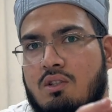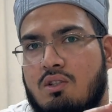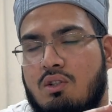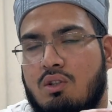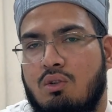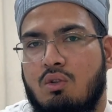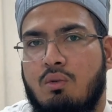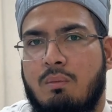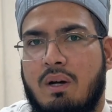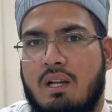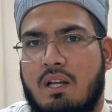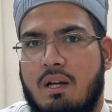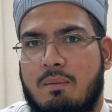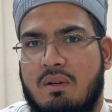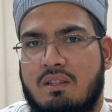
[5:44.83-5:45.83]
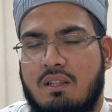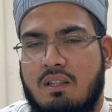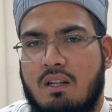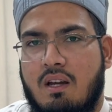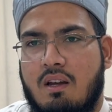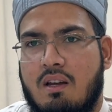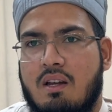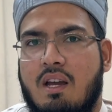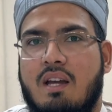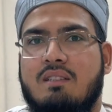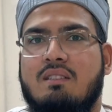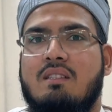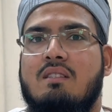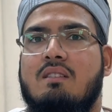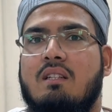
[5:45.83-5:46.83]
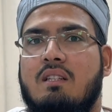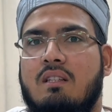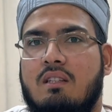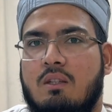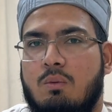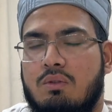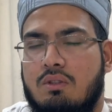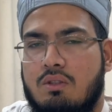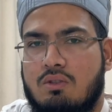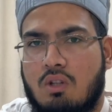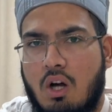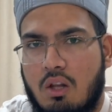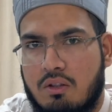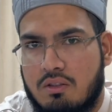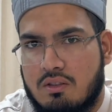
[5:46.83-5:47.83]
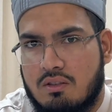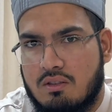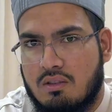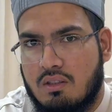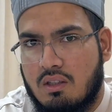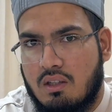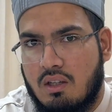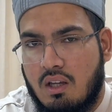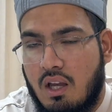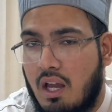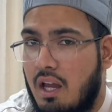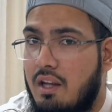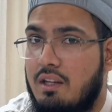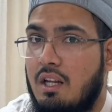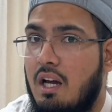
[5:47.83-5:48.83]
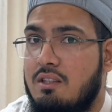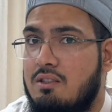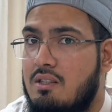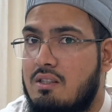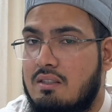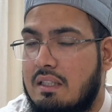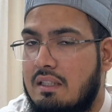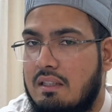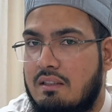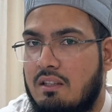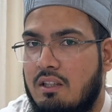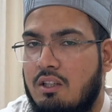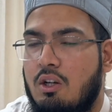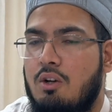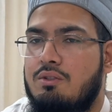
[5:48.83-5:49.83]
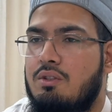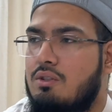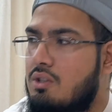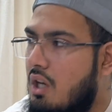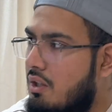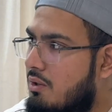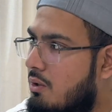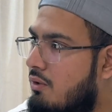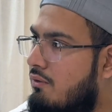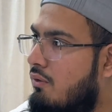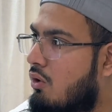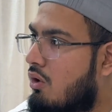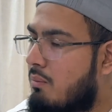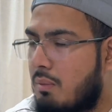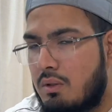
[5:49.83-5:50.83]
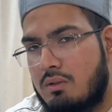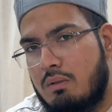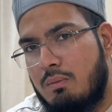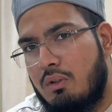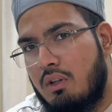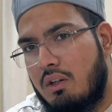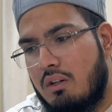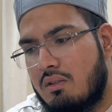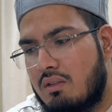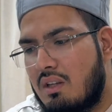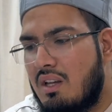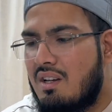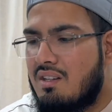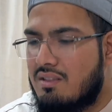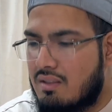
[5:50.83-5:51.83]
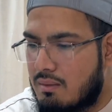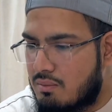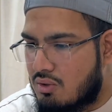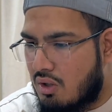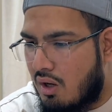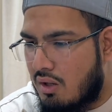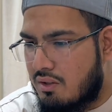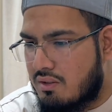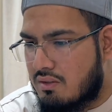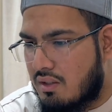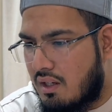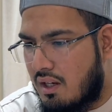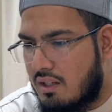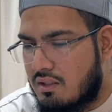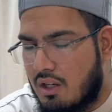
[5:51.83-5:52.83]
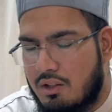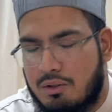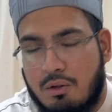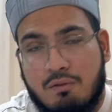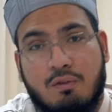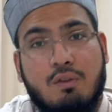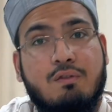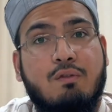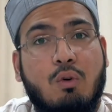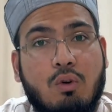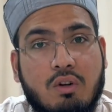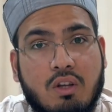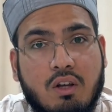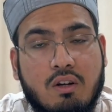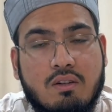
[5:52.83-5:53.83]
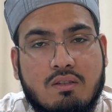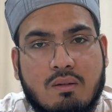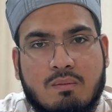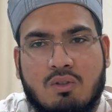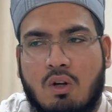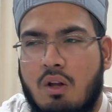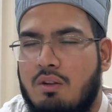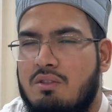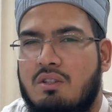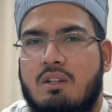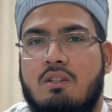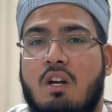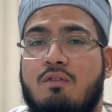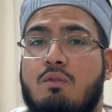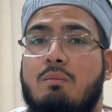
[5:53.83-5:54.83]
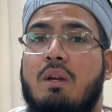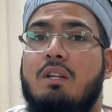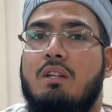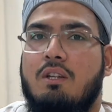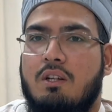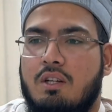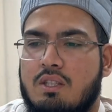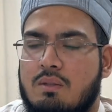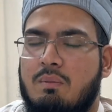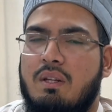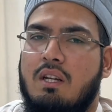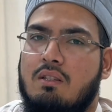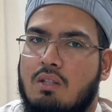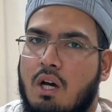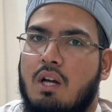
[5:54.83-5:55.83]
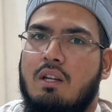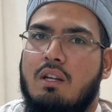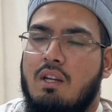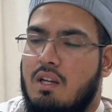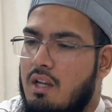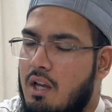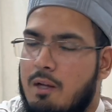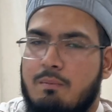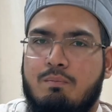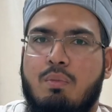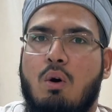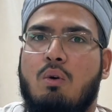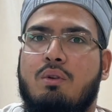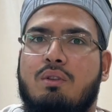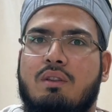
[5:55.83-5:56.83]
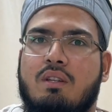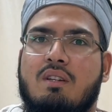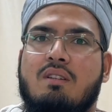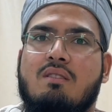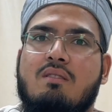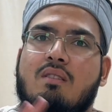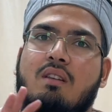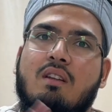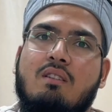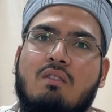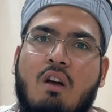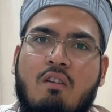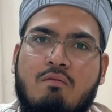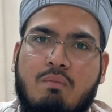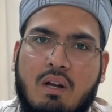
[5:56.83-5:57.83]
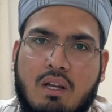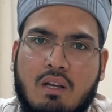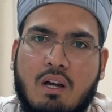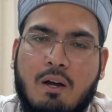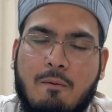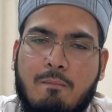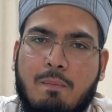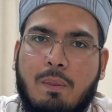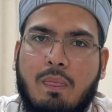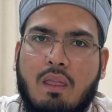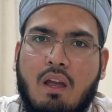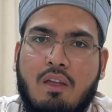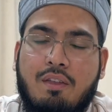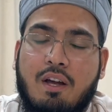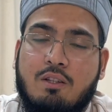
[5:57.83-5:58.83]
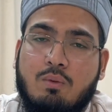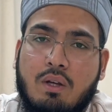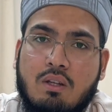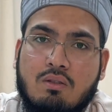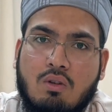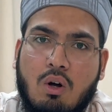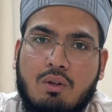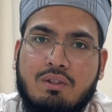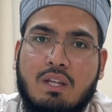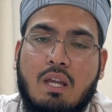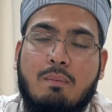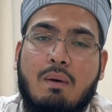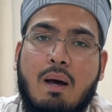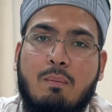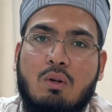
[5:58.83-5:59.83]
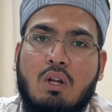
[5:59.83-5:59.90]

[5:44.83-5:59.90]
to Mecca, Medina, and he studied there with the scholars. And not just studied there, he also taught there for multiple years. Some scholars say he taught there for 4 years, some scholars say he taught for many years, but he taught in both cities of Mecca. That's why he's called the Imam